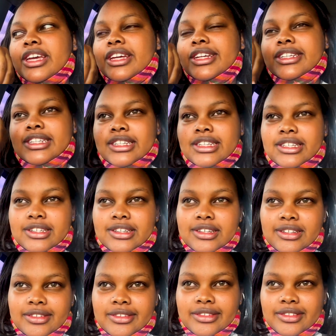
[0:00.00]

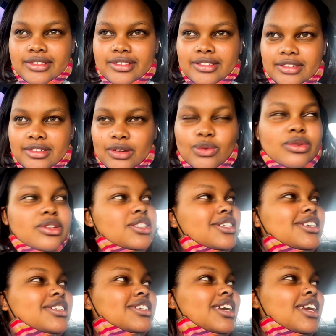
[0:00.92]
it looks
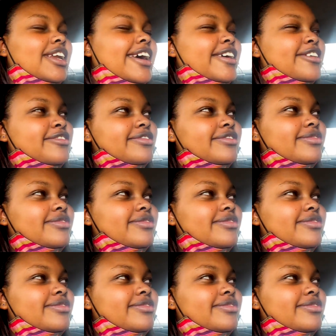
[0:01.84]
in real life.